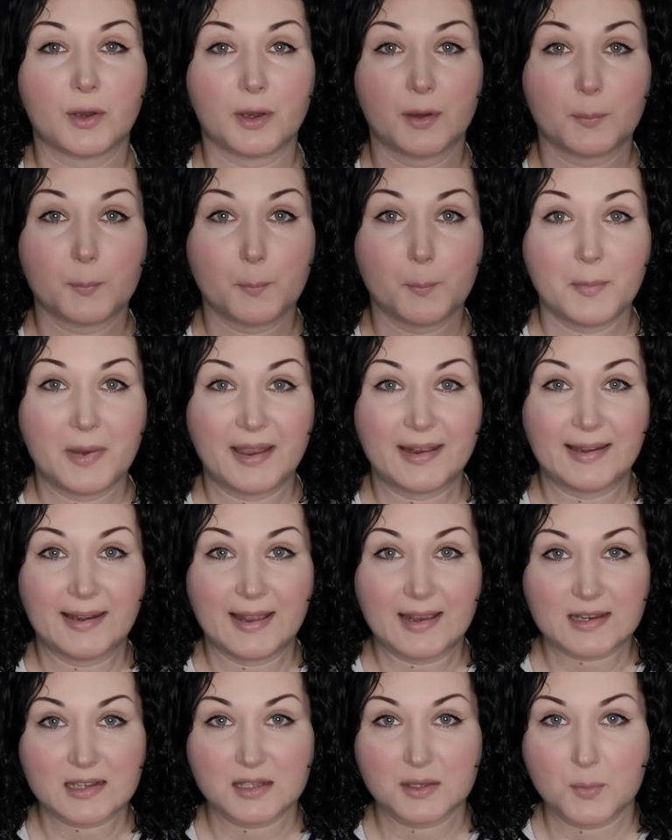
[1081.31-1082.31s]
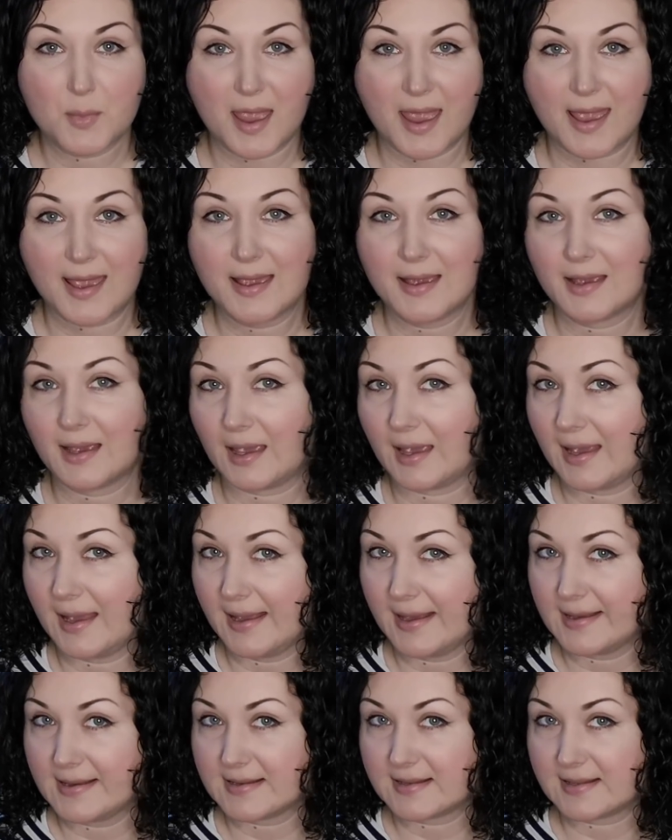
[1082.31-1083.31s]
my next make
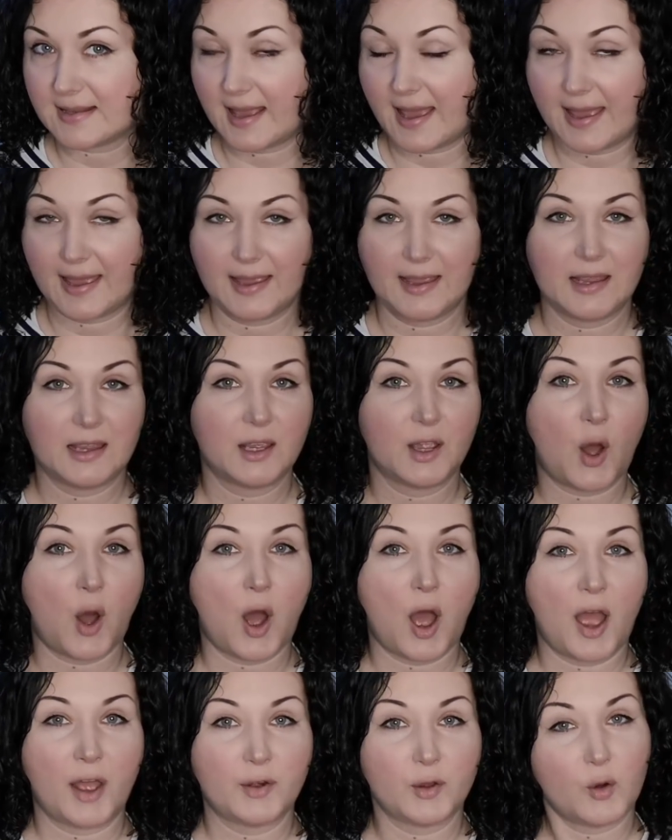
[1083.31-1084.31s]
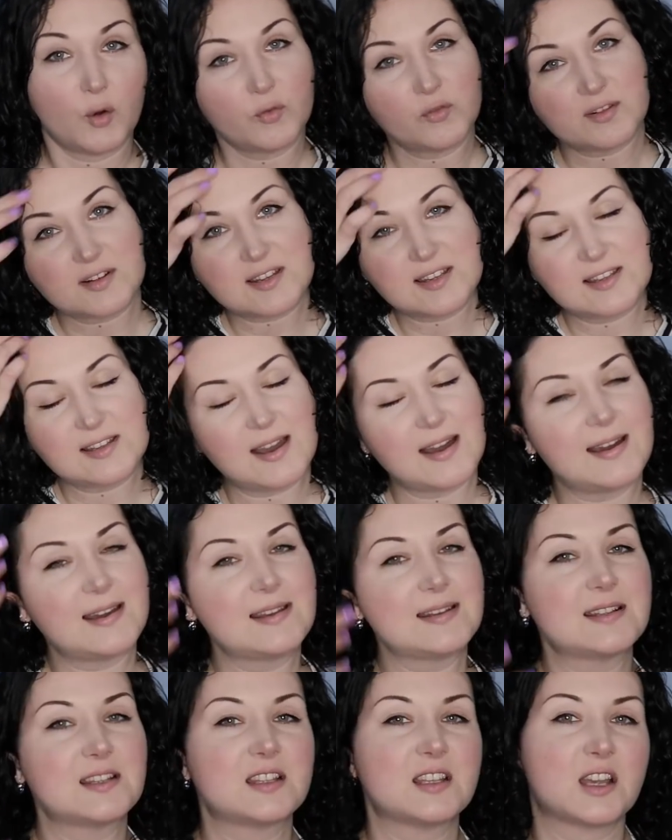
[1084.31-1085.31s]
is an
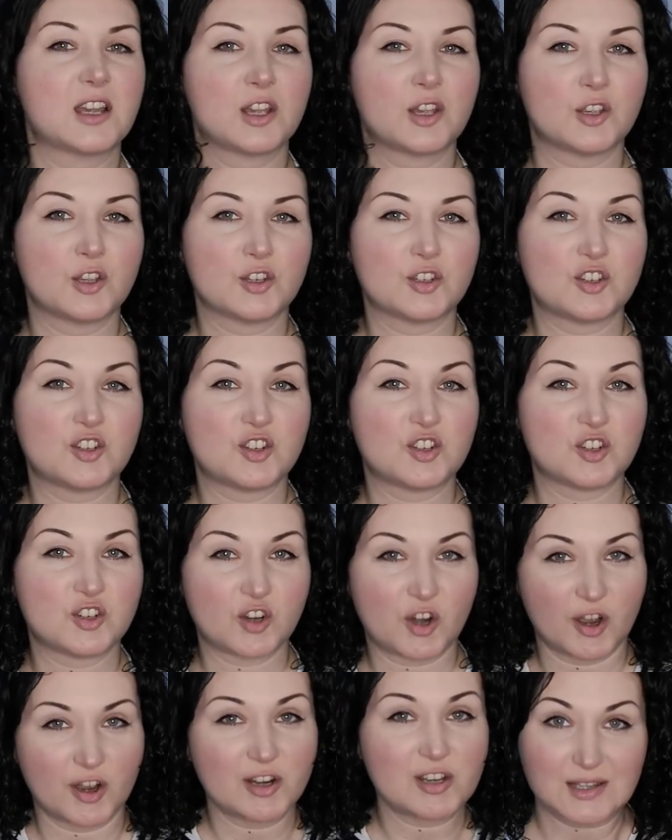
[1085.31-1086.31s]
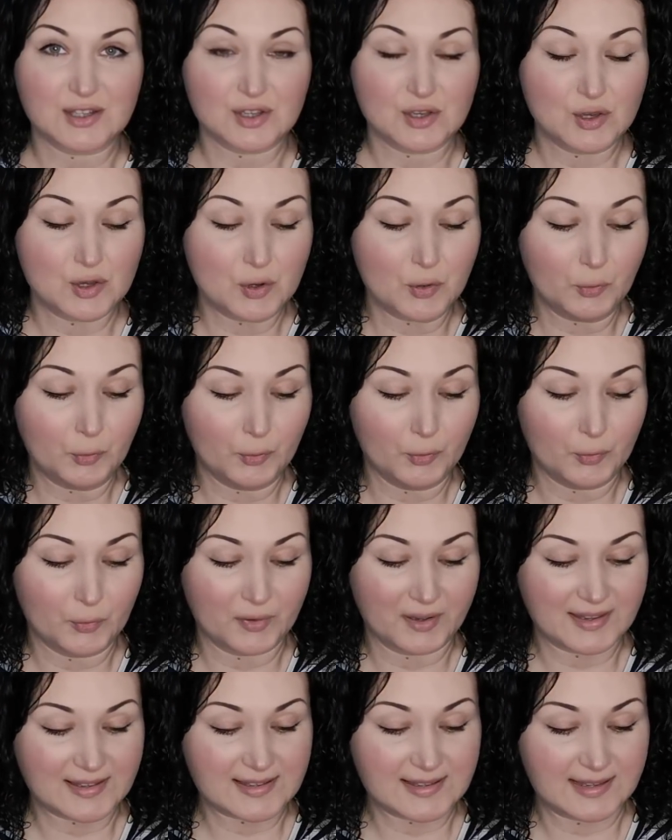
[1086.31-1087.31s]
oversized shirt, new
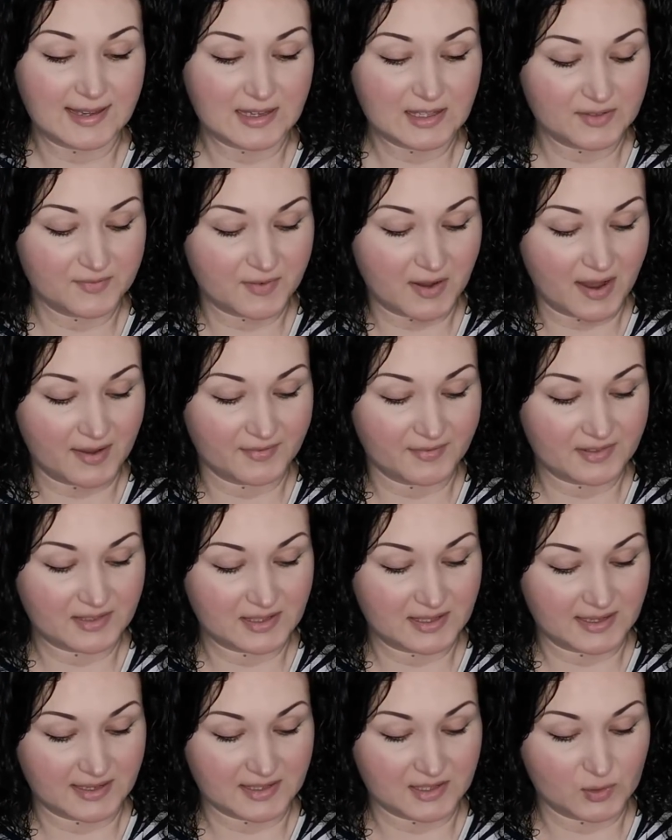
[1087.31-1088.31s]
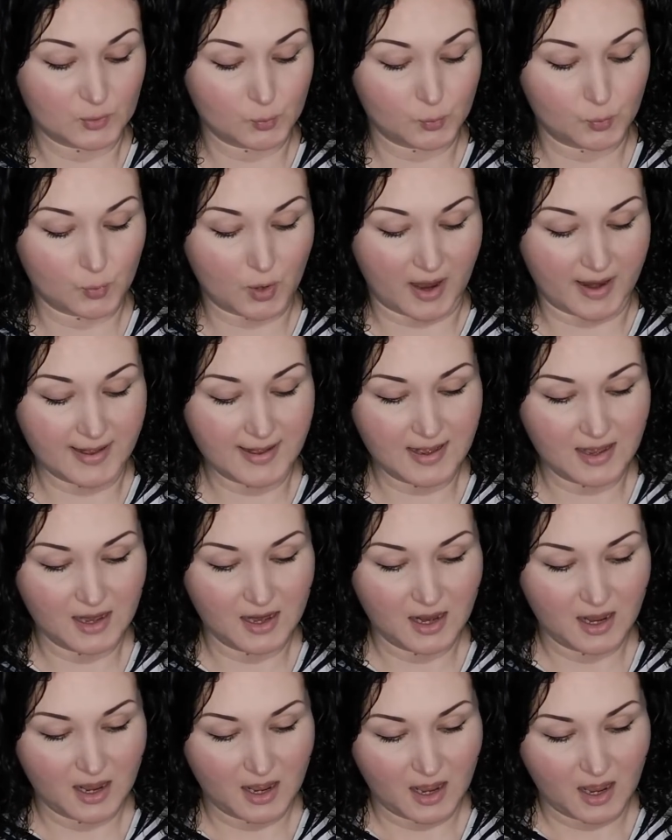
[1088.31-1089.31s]
look 6561.
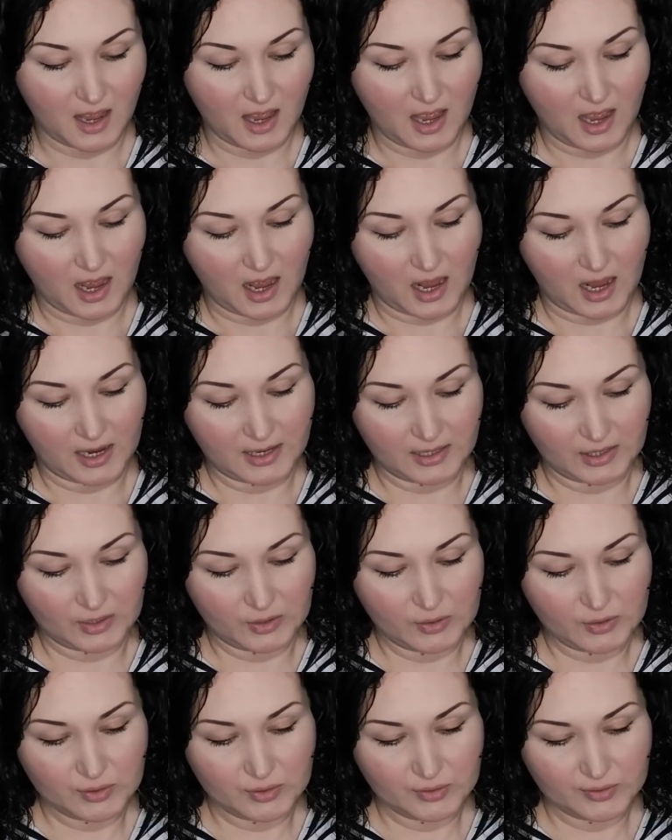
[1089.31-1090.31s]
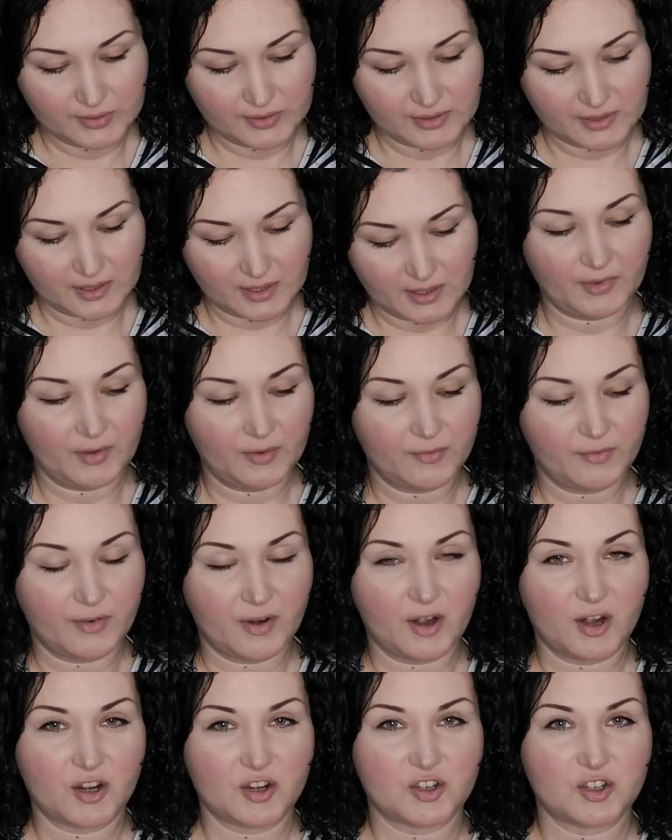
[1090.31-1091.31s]
I used
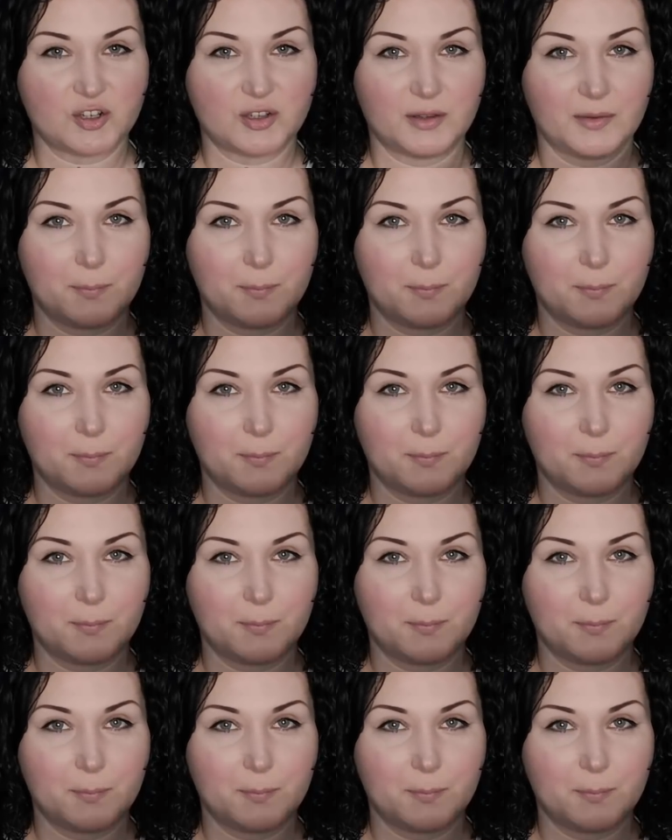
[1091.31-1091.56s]
version